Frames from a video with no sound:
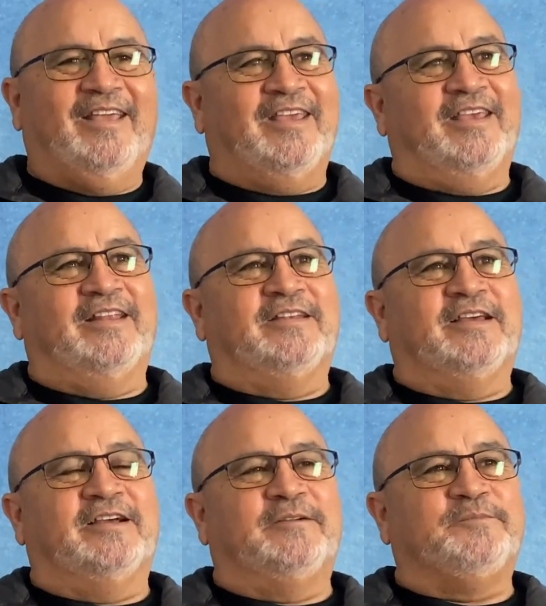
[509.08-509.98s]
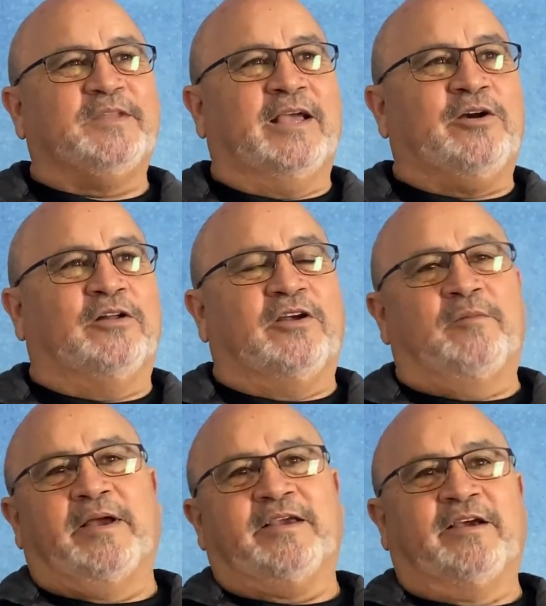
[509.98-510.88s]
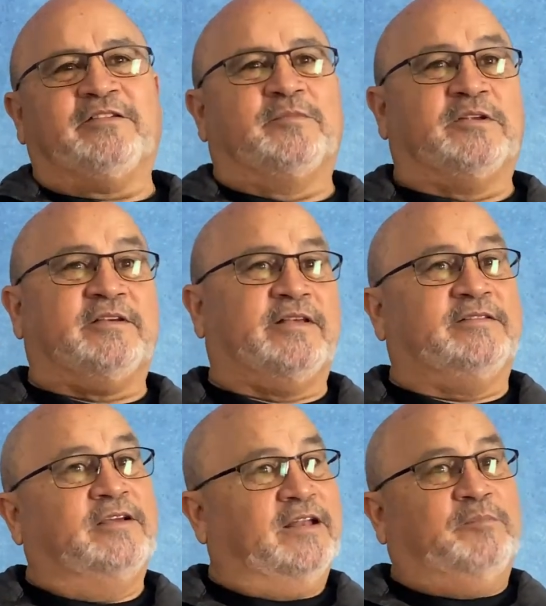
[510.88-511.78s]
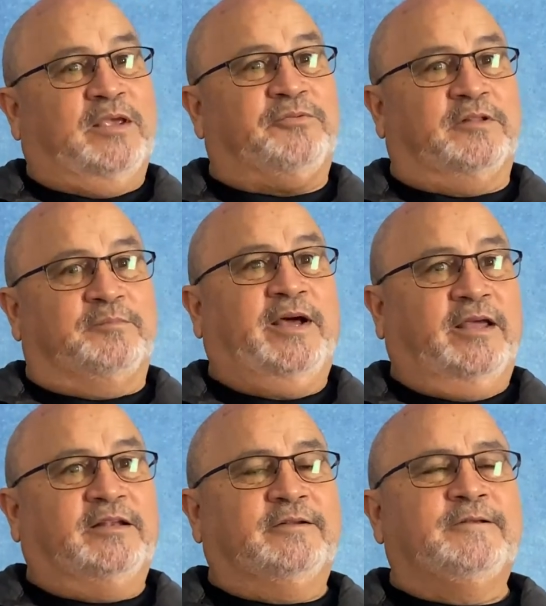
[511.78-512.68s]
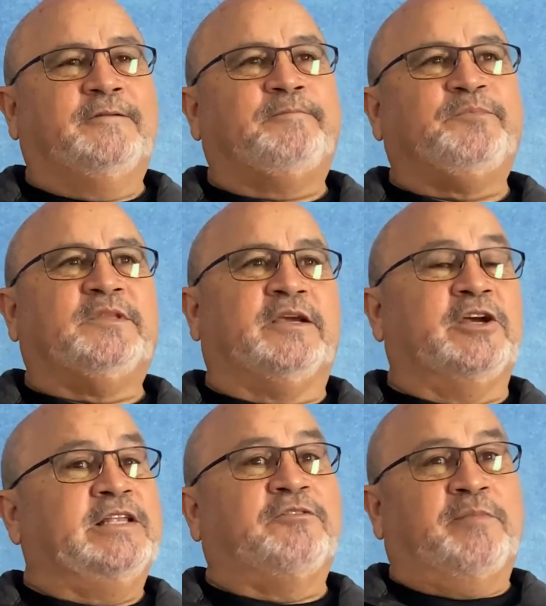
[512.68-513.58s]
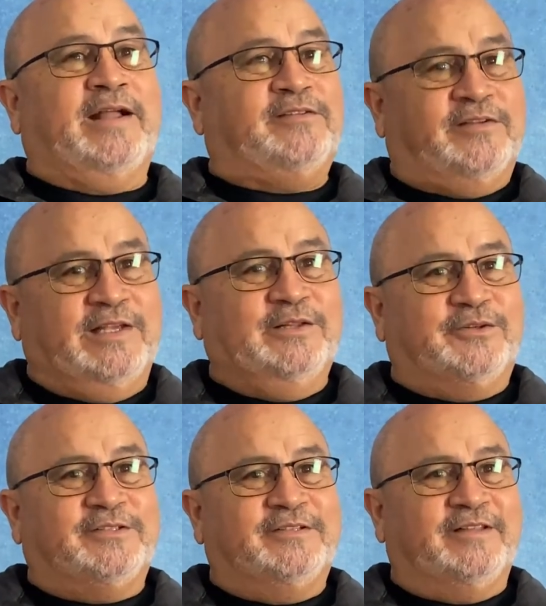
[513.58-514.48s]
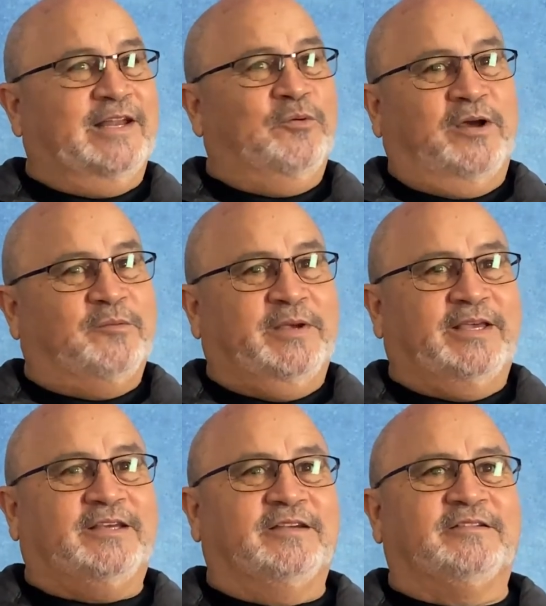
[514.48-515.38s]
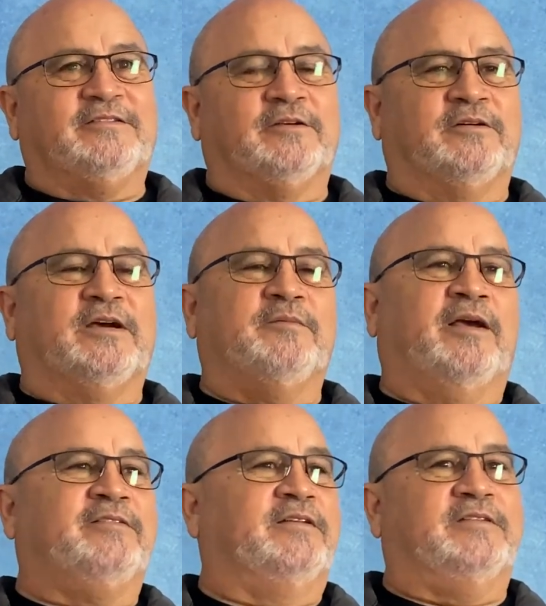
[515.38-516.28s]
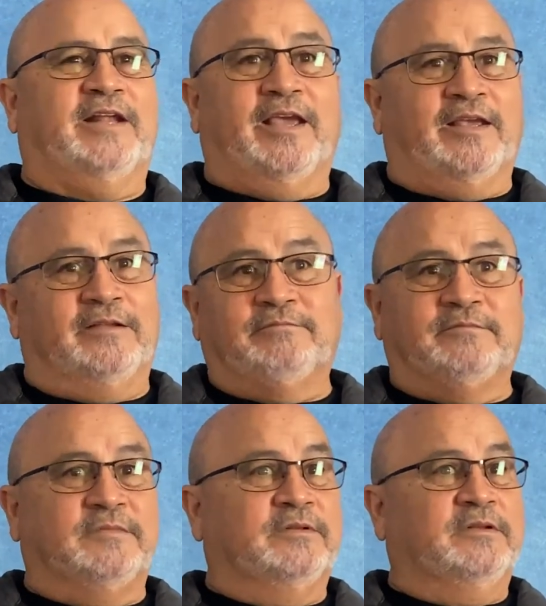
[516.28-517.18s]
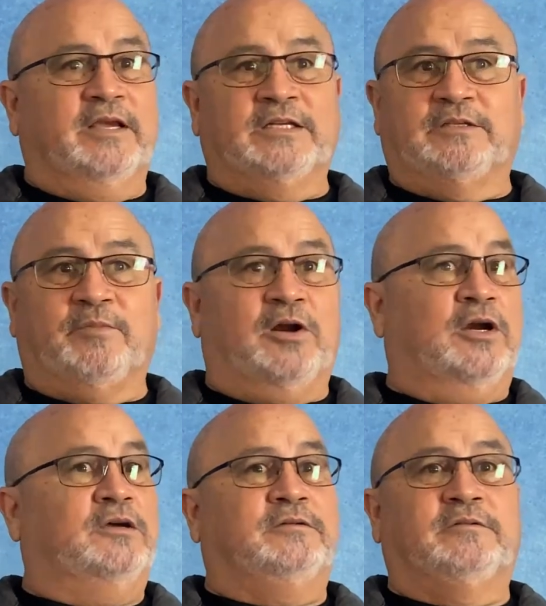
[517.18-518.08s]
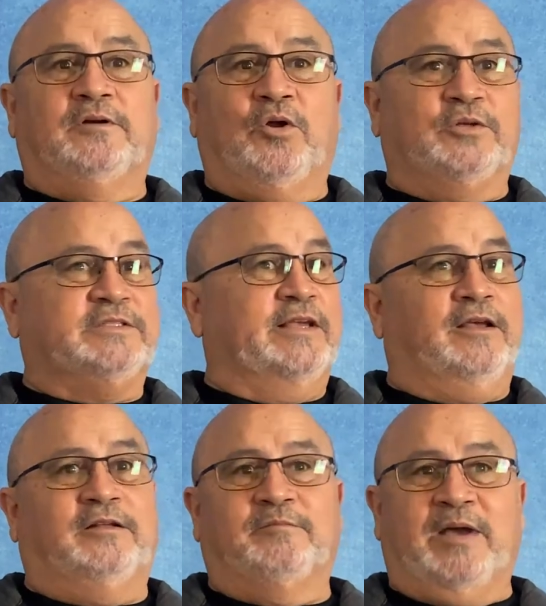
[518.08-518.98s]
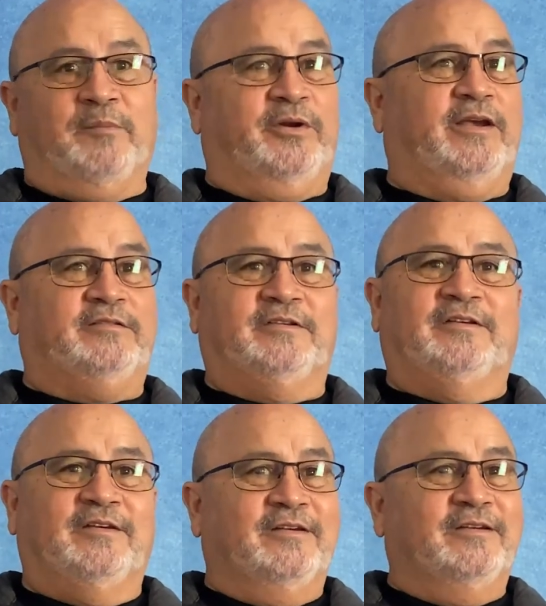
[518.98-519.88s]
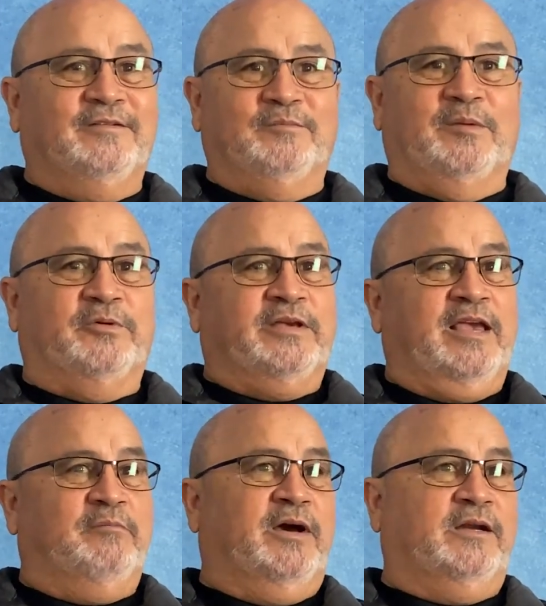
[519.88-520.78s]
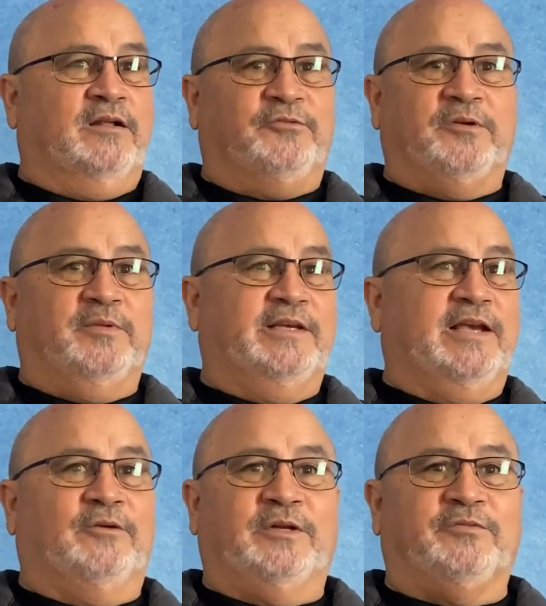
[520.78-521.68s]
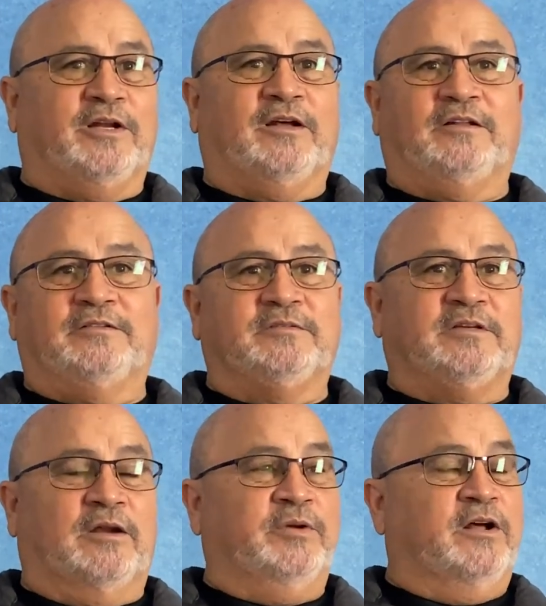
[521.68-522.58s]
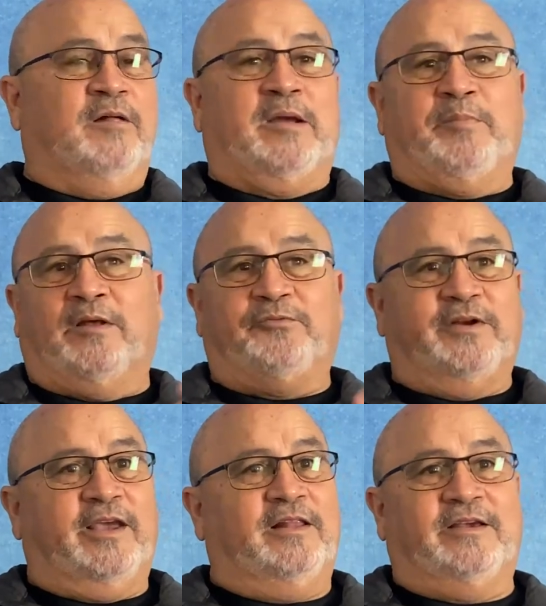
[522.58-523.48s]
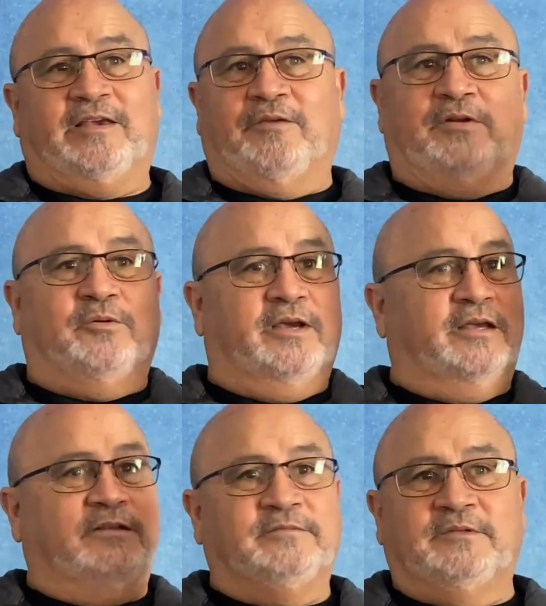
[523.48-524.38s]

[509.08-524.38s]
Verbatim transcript: And uh, I called all my customers because I still had to pay for the pot. I couldn't give it back to the dealers. They didn't want it back. So I, I said, today and tomorrow, wholesale, my price. People came, bought it all from me, got rid of it all, got rid of all my paraphernalia, gave it away.